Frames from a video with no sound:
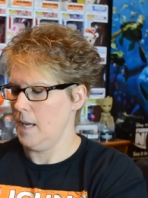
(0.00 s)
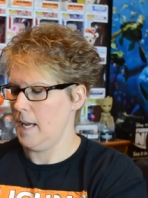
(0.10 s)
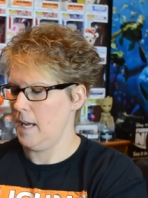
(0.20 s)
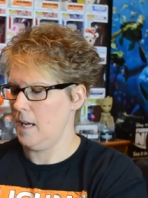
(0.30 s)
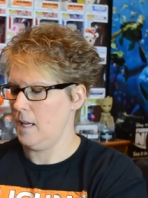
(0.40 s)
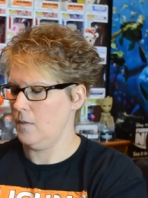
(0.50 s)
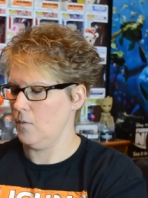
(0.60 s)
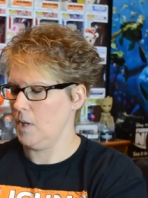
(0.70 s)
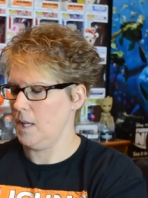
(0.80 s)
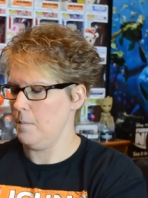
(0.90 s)
And
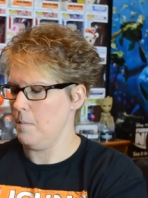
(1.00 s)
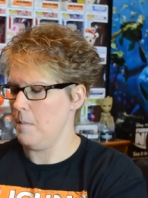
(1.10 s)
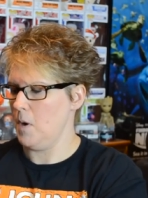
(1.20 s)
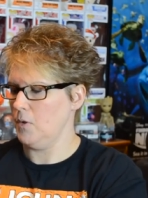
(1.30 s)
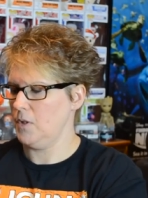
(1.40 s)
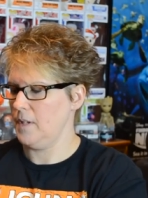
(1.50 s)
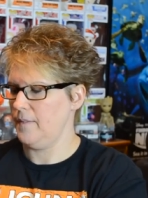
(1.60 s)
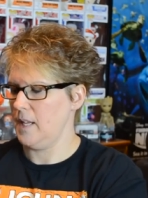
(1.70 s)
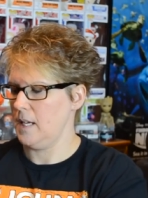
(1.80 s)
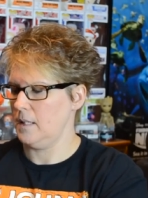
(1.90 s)
really most
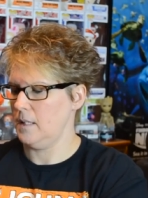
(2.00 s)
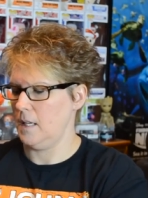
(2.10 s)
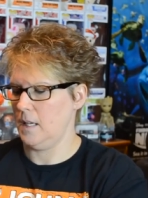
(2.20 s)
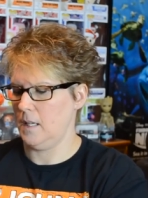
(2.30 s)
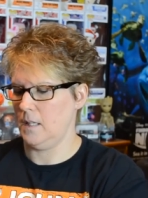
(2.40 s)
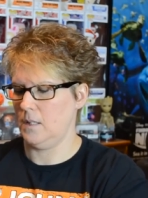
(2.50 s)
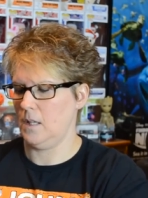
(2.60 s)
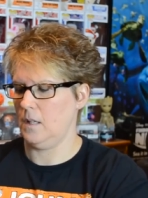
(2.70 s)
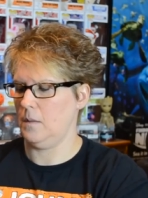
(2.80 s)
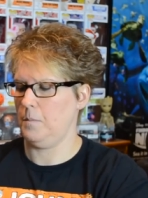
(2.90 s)
of this is
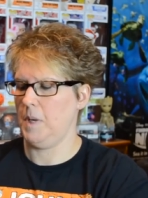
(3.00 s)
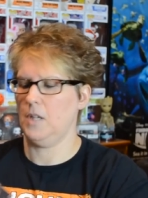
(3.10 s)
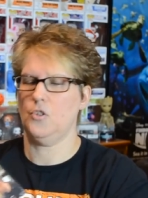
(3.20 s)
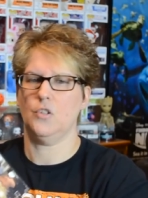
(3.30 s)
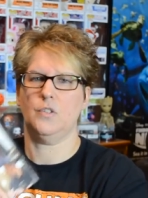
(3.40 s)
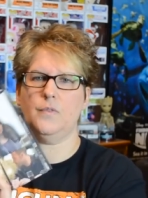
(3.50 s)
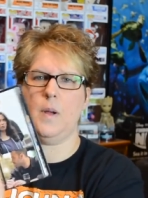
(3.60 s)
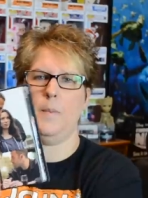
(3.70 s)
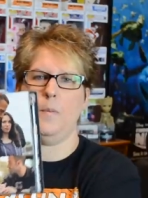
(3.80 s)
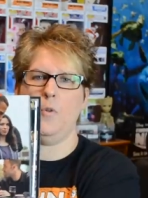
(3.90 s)
pictures
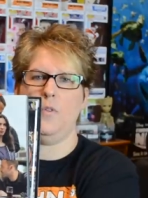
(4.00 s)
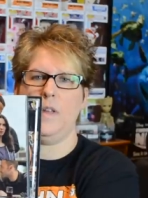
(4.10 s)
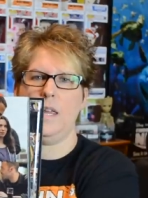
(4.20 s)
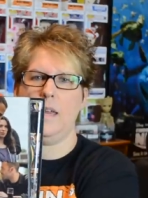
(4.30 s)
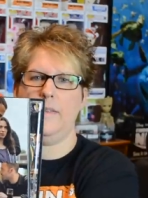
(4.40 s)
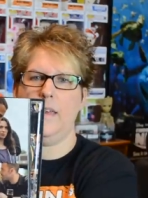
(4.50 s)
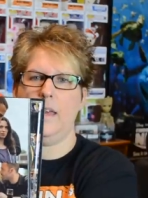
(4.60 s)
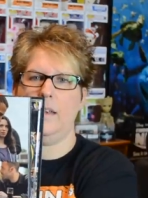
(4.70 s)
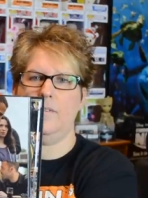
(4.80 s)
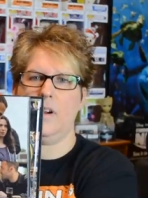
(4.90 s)
from the movie and
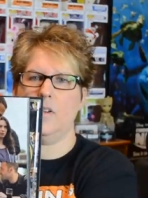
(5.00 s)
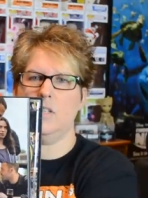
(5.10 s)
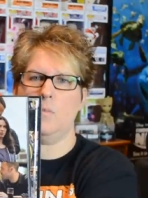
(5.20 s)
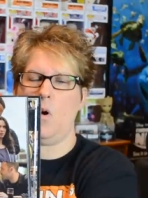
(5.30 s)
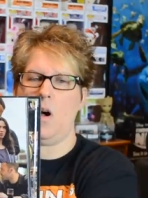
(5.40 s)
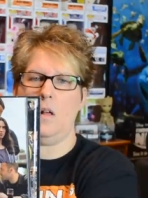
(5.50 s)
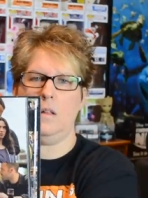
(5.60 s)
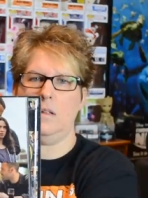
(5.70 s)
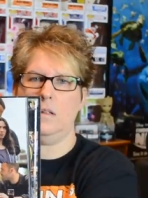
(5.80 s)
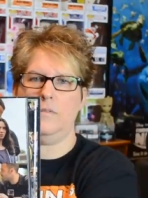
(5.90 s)
then very small
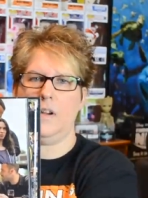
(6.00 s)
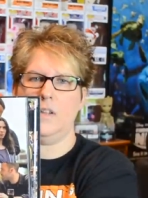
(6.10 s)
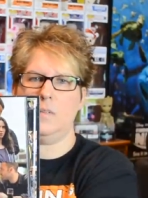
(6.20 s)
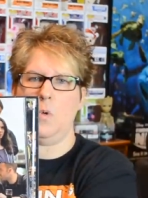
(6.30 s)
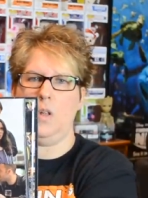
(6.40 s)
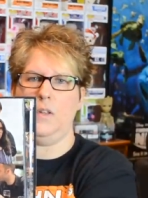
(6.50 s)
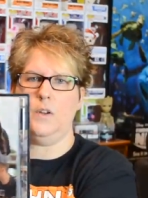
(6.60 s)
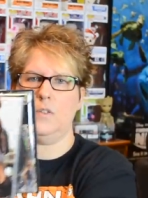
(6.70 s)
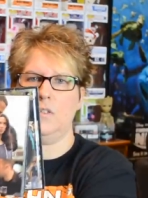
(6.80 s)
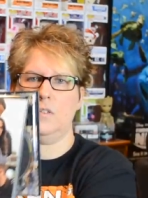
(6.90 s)

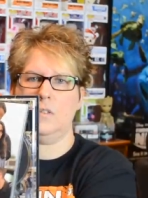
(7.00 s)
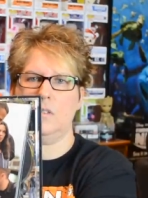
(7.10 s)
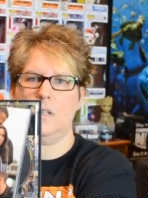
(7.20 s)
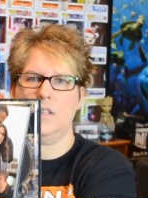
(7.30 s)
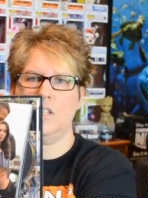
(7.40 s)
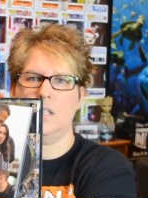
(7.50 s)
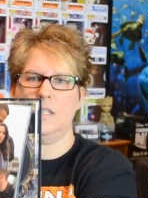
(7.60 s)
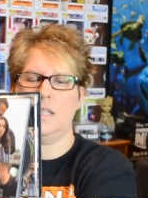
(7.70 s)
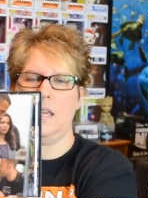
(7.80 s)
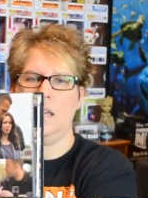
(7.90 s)
notes, as you can
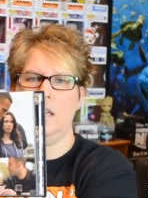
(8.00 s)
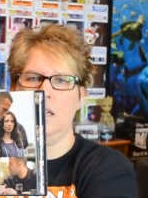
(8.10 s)
see.